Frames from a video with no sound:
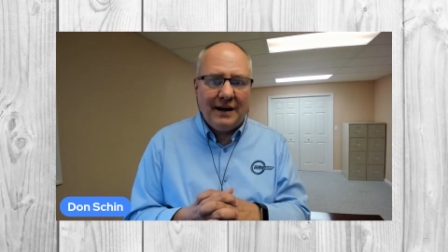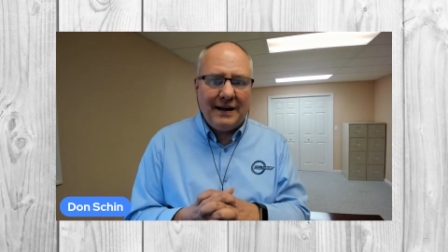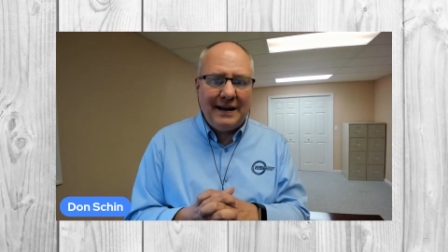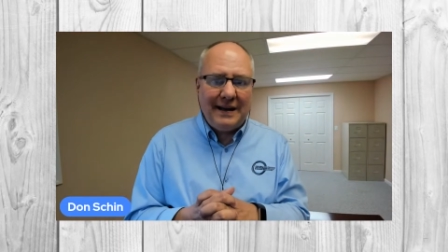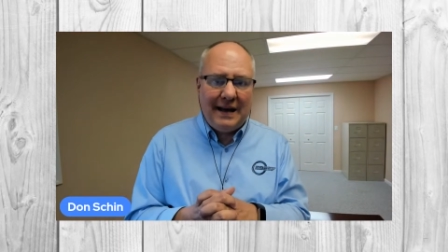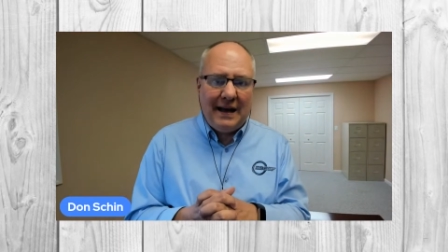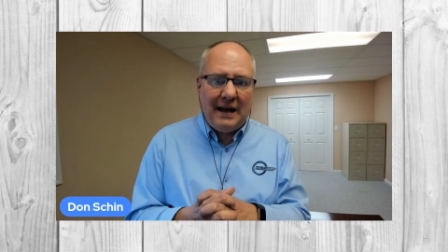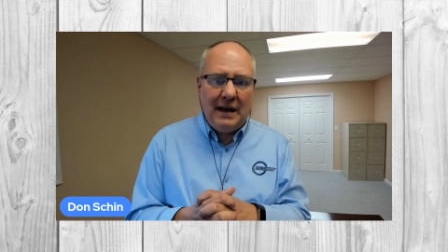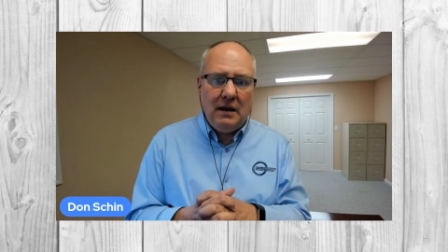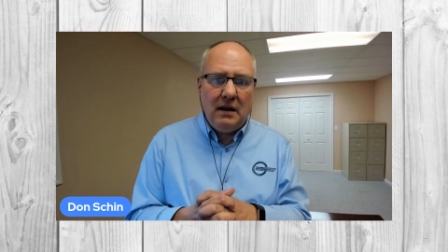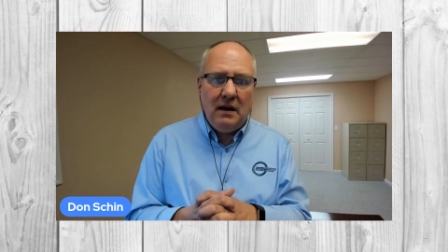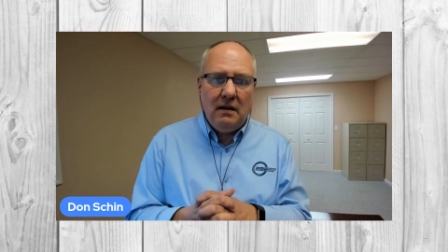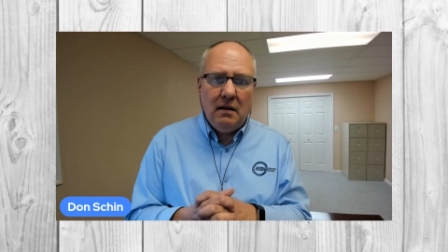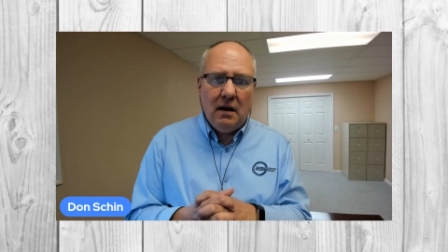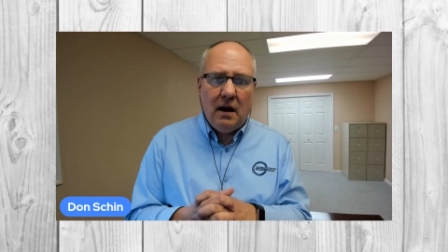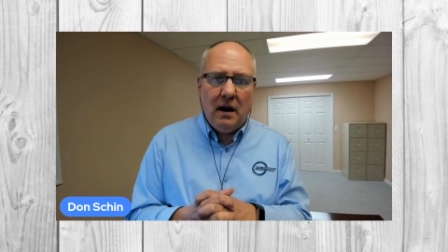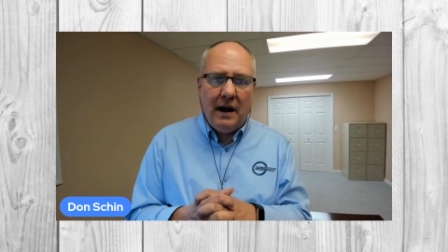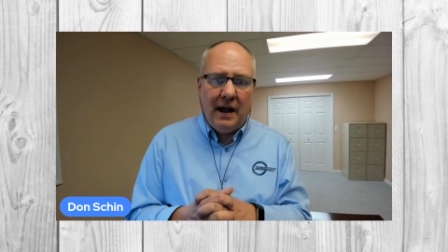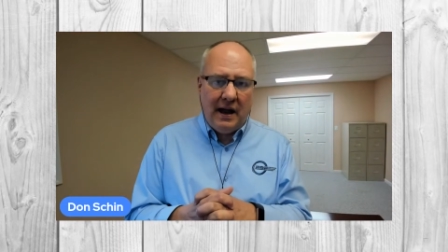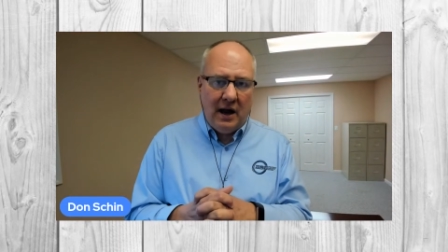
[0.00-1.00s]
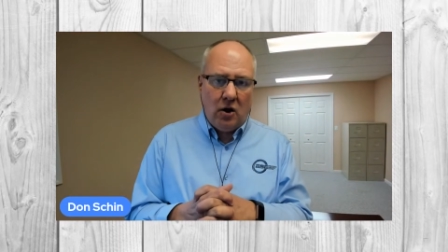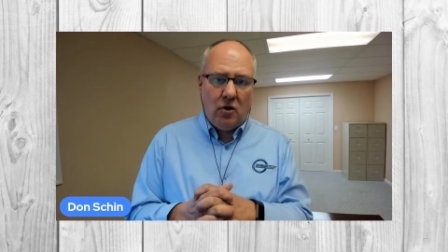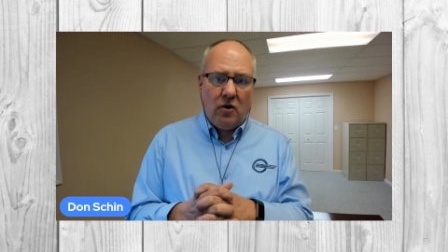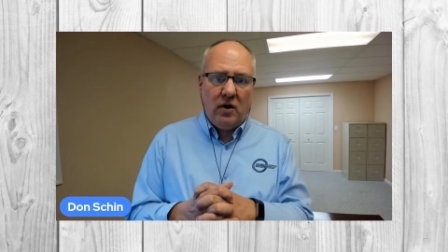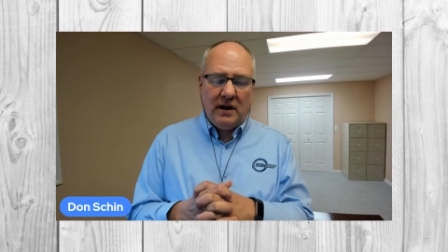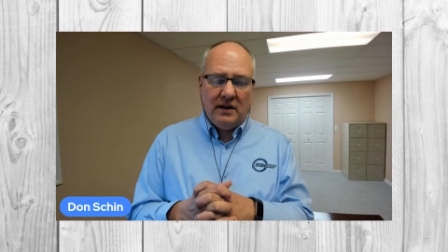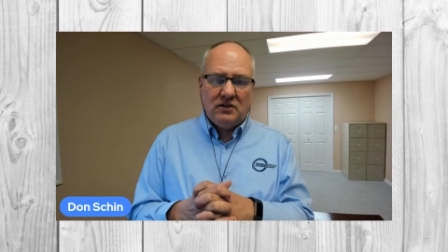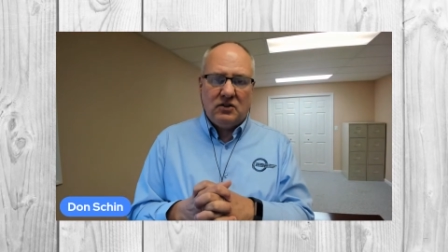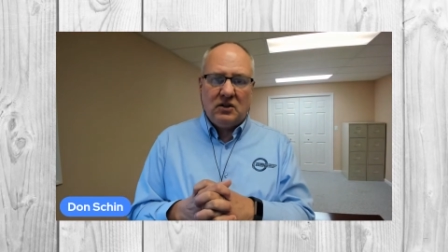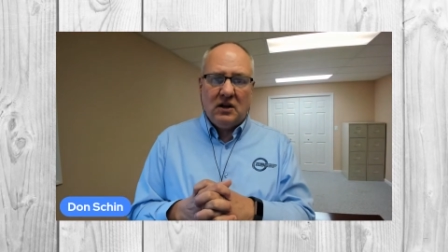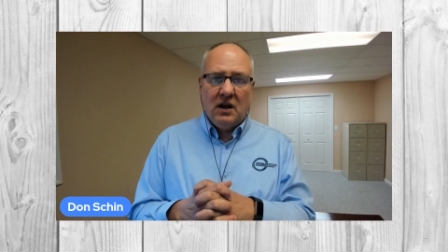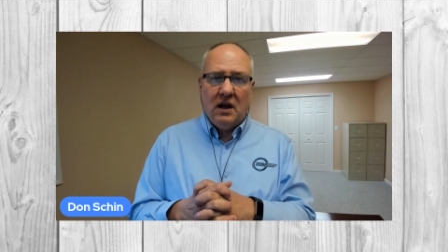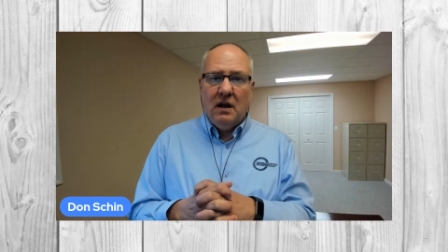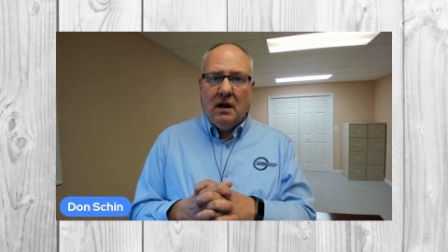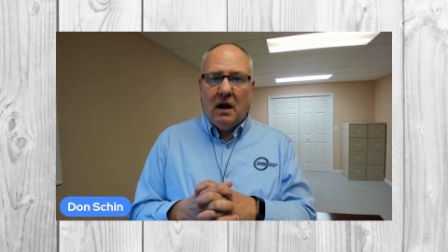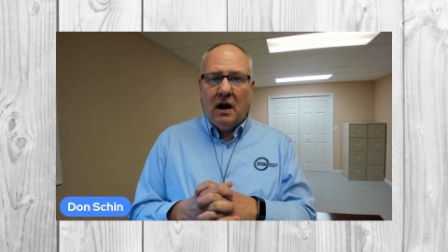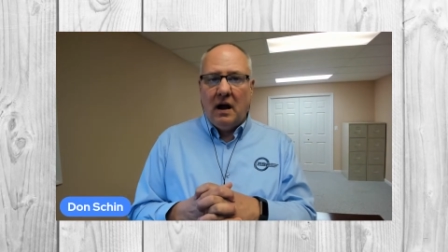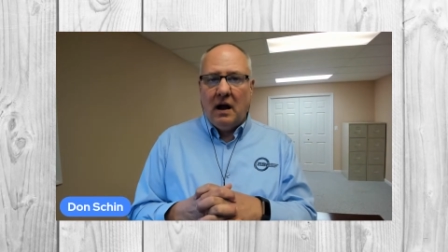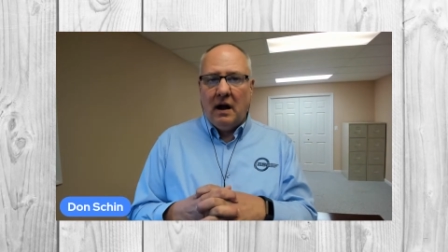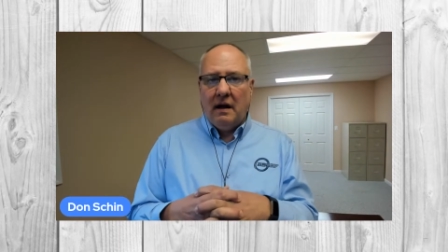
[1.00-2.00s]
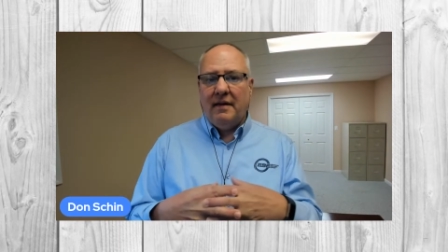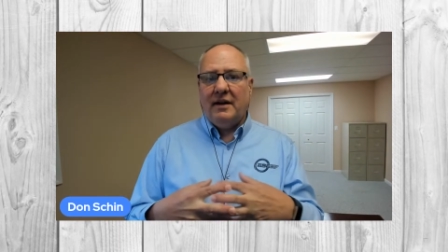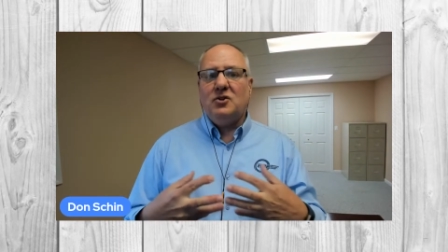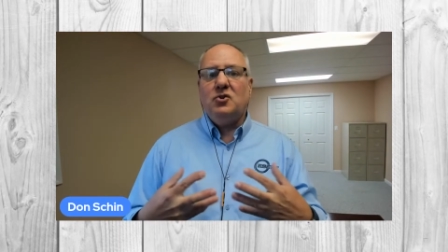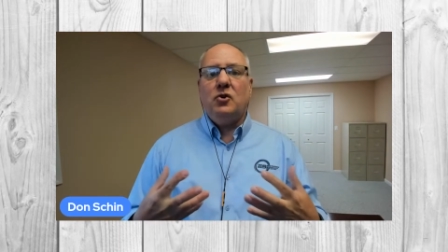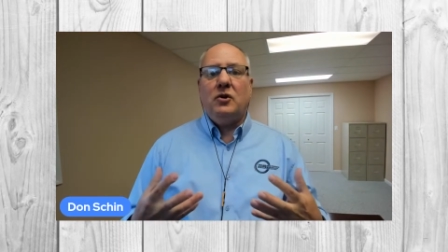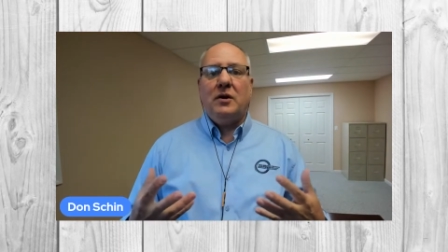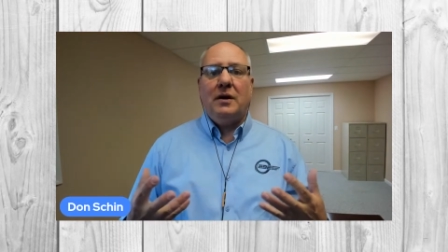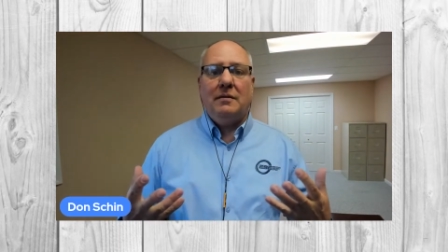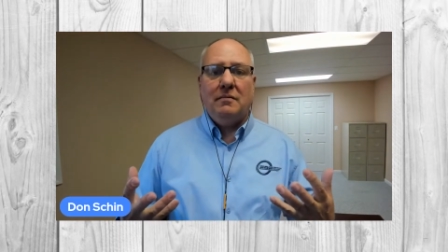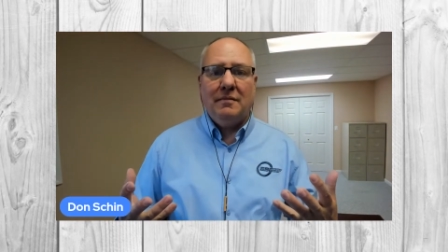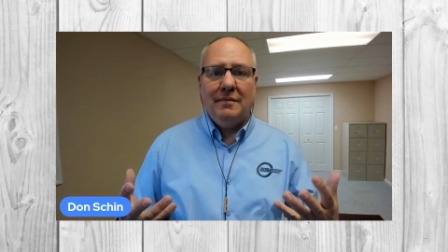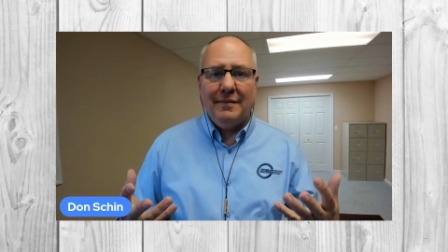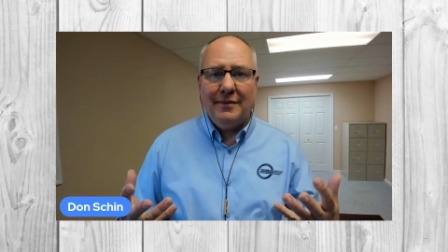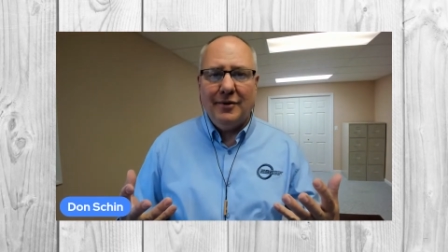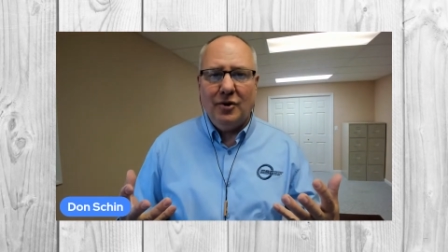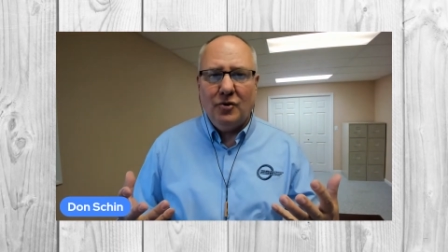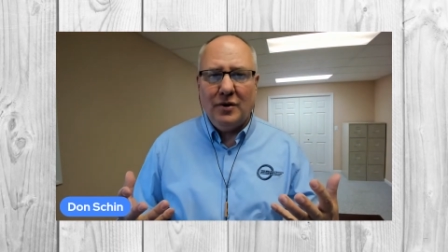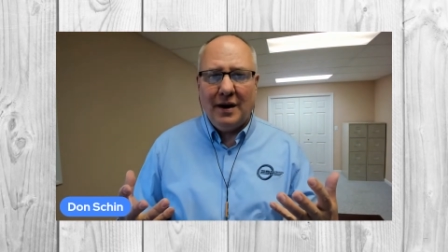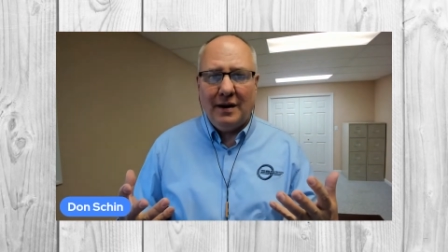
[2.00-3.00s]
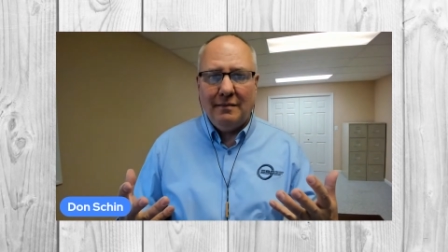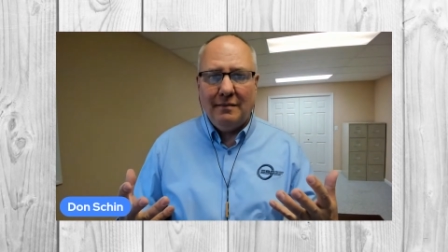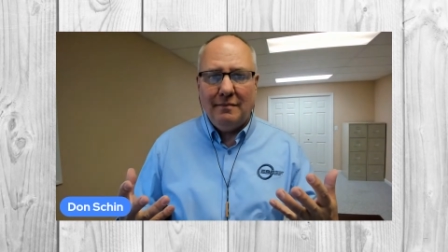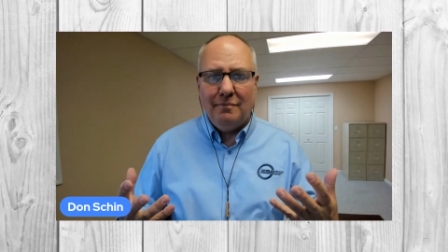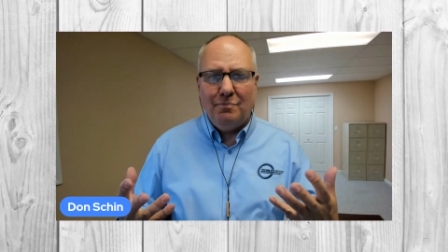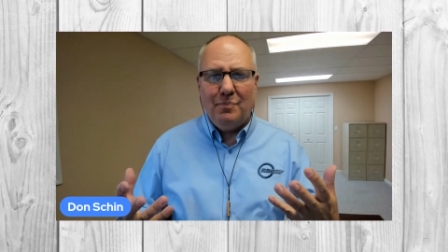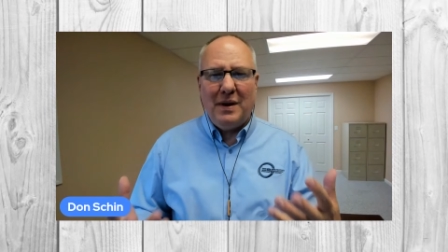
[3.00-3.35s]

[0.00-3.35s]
key areas that you can